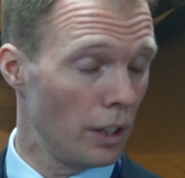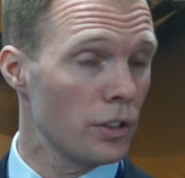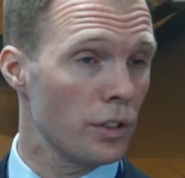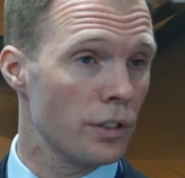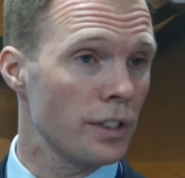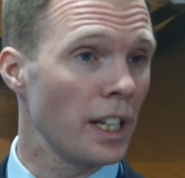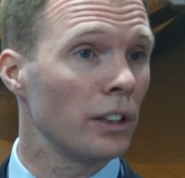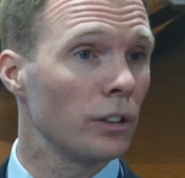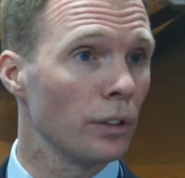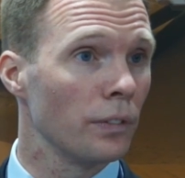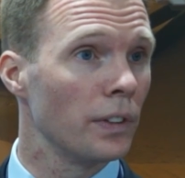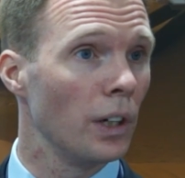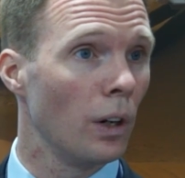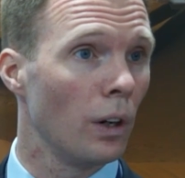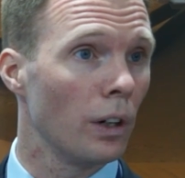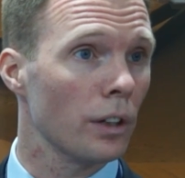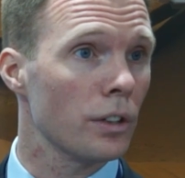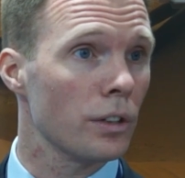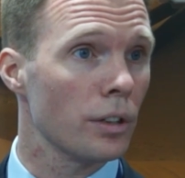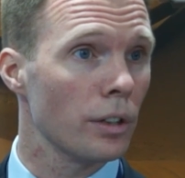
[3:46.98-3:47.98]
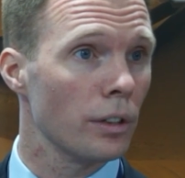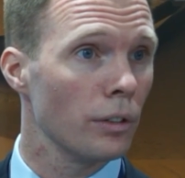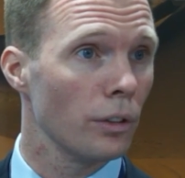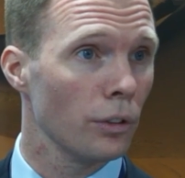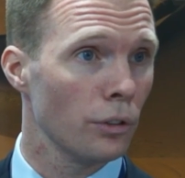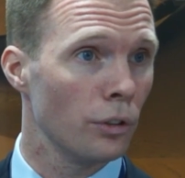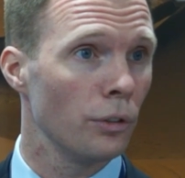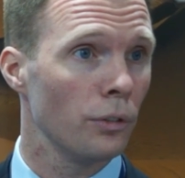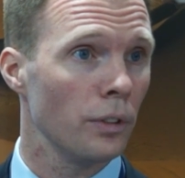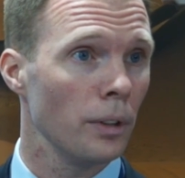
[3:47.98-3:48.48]
state-of-the-art
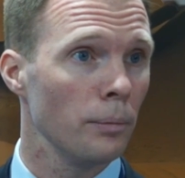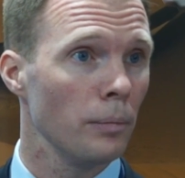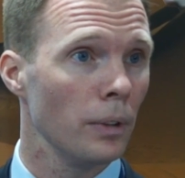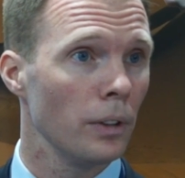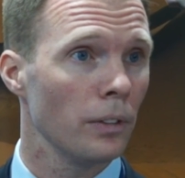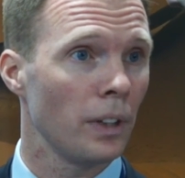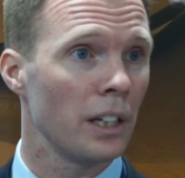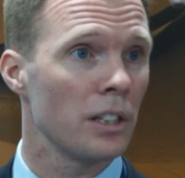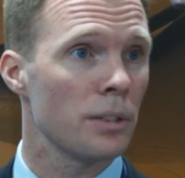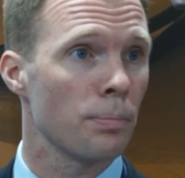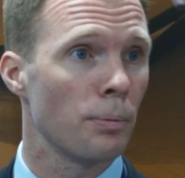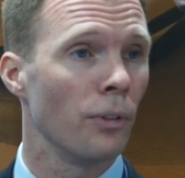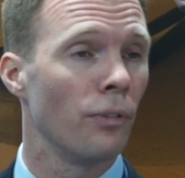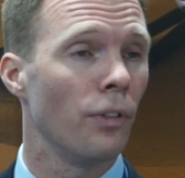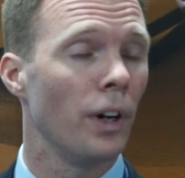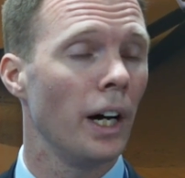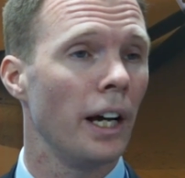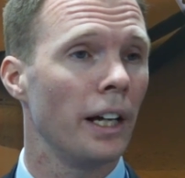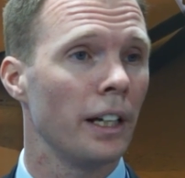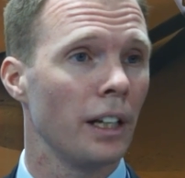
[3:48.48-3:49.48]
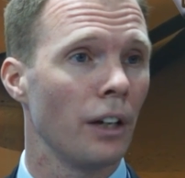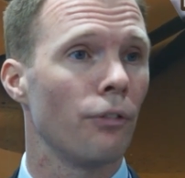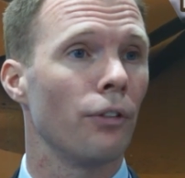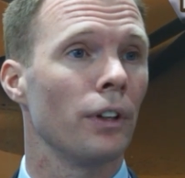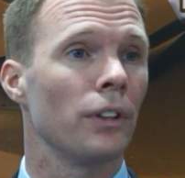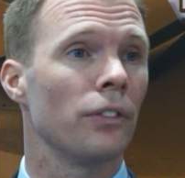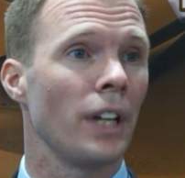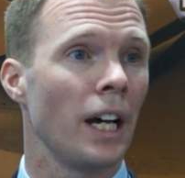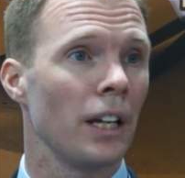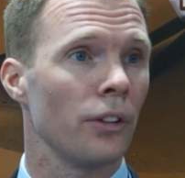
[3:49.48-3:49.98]
system that is providing a
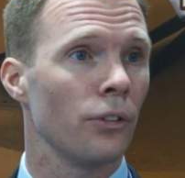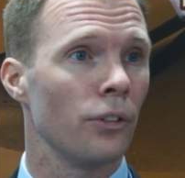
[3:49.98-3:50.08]
fantastic